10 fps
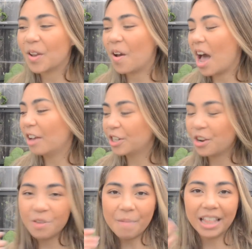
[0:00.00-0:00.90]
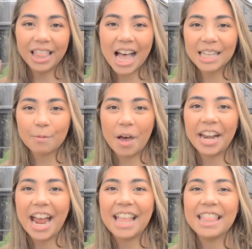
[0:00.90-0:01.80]
So I'll show you my last
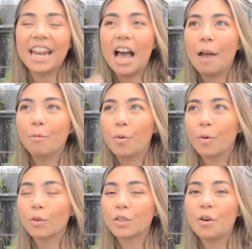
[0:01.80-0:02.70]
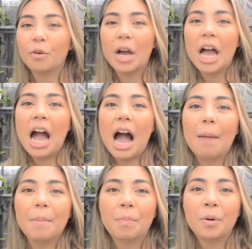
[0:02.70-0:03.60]
one, and then I will also
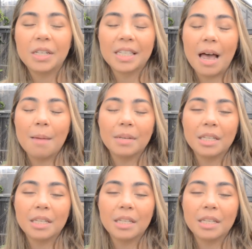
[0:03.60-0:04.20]
put some